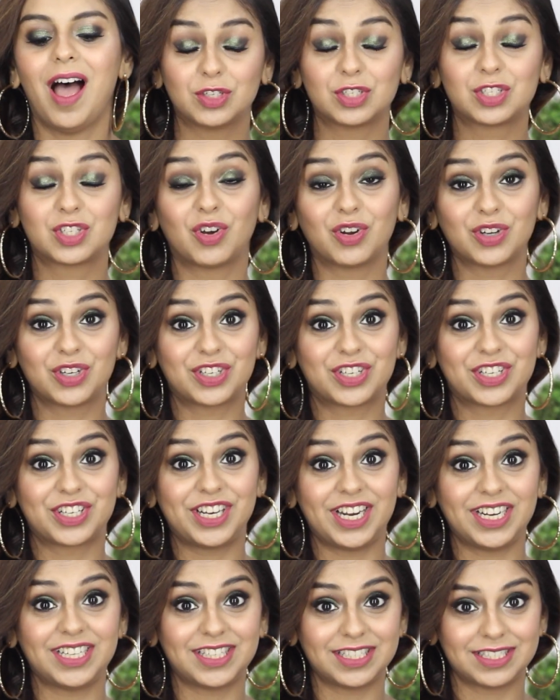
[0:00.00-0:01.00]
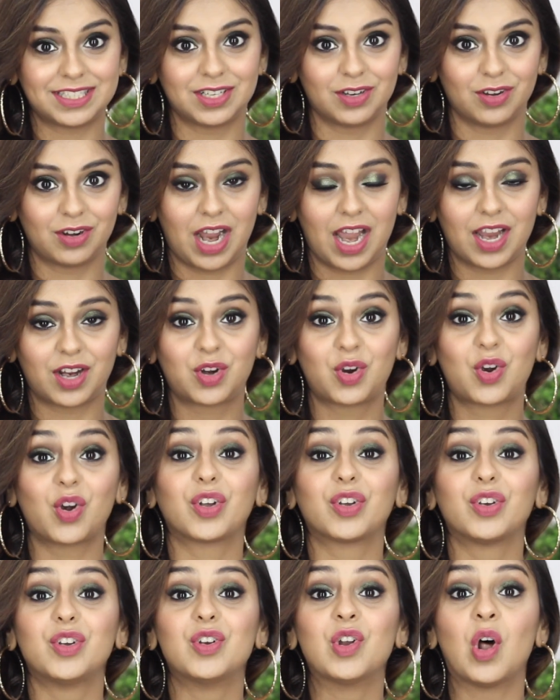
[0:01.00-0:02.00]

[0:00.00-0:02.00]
So to create this look, I could